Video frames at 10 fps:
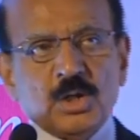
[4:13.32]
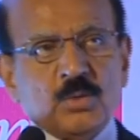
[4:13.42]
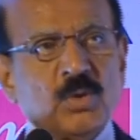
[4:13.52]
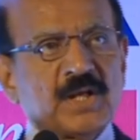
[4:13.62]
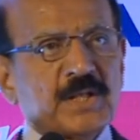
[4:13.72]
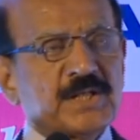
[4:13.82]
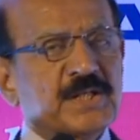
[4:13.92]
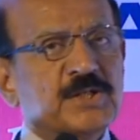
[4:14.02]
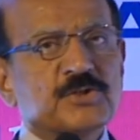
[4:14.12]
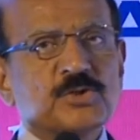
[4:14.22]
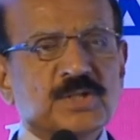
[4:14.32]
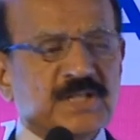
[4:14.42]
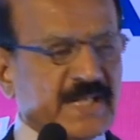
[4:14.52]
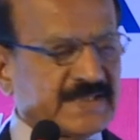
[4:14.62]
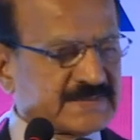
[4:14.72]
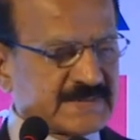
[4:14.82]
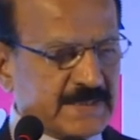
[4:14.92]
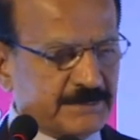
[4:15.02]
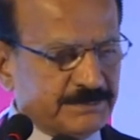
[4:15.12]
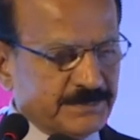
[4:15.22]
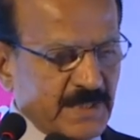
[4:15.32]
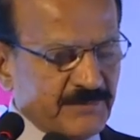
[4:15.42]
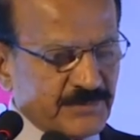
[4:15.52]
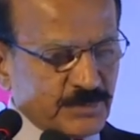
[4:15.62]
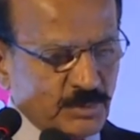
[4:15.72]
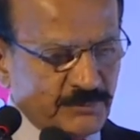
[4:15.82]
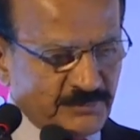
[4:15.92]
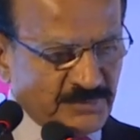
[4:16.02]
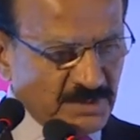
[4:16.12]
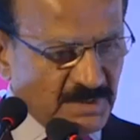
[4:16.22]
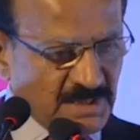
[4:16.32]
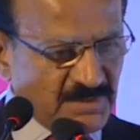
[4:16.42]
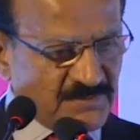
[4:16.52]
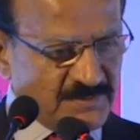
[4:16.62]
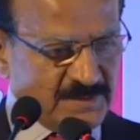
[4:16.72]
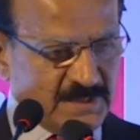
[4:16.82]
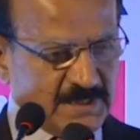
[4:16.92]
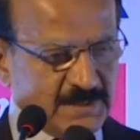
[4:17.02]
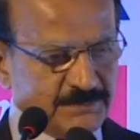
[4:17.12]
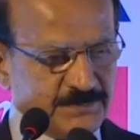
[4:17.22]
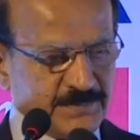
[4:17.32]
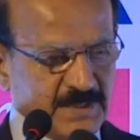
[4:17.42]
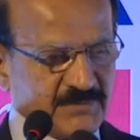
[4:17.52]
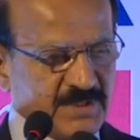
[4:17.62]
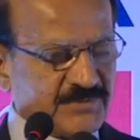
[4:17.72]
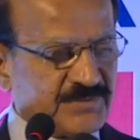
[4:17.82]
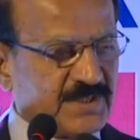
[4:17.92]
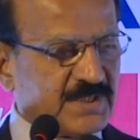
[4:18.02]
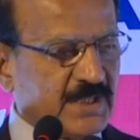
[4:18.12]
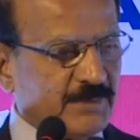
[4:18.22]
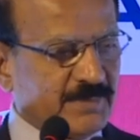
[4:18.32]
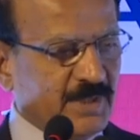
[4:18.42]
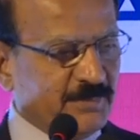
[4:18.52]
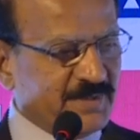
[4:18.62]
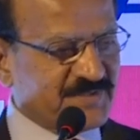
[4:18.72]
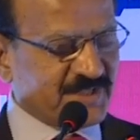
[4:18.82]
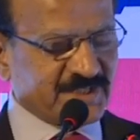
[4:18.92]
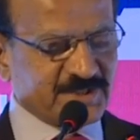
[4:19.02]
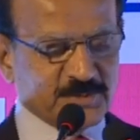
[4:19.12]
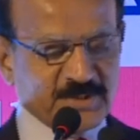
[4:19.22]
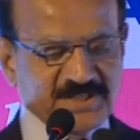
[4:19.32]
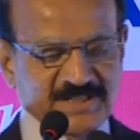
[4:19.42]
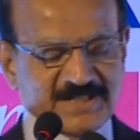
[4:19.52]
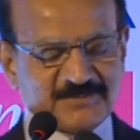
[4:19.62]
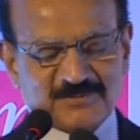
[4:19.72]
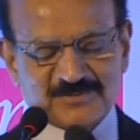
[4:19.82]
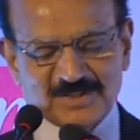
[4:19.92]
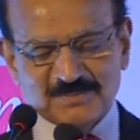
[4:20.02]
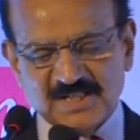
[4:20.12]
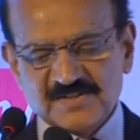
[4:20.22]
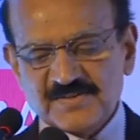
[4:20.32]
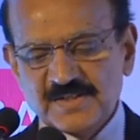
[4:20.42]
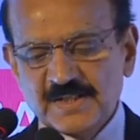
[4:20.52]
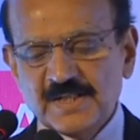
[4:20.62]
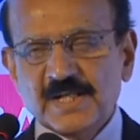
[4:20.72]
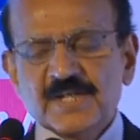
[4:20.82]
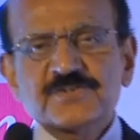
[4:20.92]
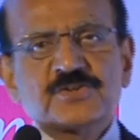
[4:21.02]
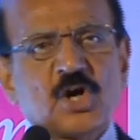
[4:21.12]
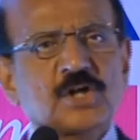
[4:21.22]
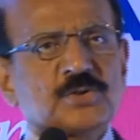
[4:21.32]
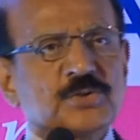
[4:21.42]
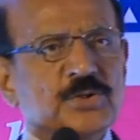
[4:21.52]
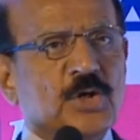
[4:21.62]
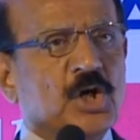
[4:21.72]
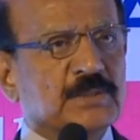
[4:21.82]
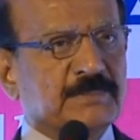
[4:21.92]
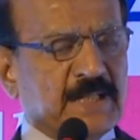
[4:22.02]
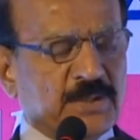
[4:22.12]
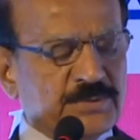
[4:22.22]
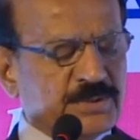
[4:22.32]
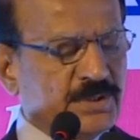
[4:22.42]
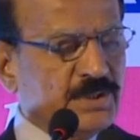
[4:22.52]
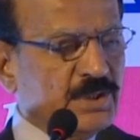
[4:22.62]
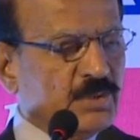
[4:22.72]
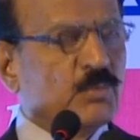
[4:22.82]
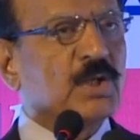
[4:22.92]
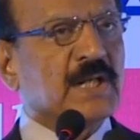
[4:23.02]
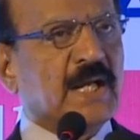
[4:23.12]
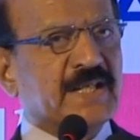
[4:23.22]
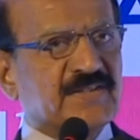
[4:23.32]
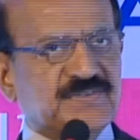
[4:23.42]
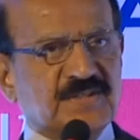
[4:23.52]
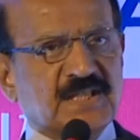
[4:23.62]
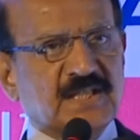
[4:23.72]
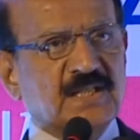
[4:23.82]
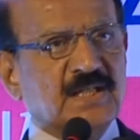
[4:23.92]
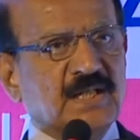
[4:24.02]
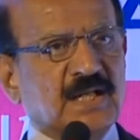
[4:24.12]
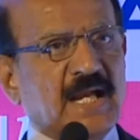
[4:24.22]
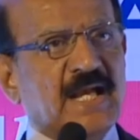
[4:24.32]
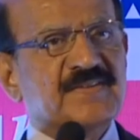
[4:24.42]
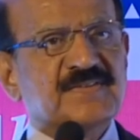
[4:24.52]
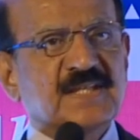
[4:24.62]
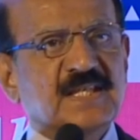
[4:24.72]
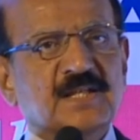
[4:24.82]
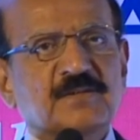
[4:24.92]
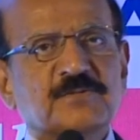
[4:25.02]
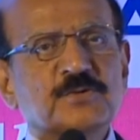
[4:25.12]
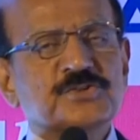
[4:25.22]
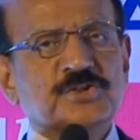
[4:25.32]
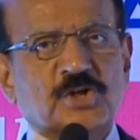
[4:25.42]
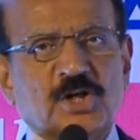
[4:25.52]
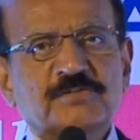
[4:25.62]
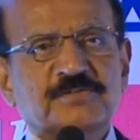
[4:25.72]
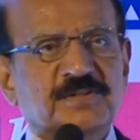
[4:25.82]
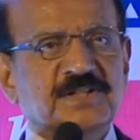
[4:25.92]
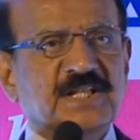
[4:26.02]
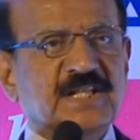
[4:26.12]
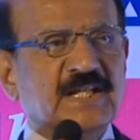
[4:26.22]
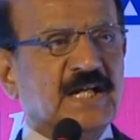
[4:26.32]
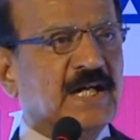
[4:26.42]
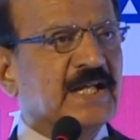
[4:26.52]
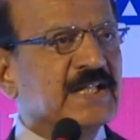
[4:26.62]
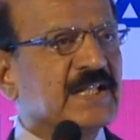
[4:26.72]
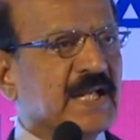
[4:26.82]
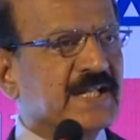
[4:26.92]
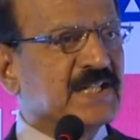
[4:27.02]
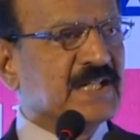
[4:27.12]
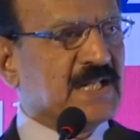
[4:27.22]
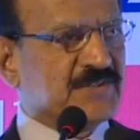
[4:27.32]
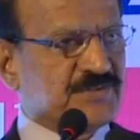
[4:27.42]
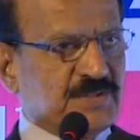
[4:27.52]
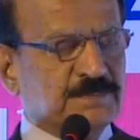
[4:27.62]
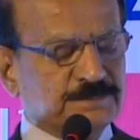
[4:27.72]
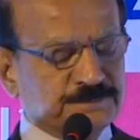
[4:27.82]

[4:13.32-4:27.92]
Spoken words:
What I intend to do in the next, I was told 15 minutes, I'll try to see how best I can do it in that 15 minutes, is to talk to you all about what I see as the future of the Indian IT industry.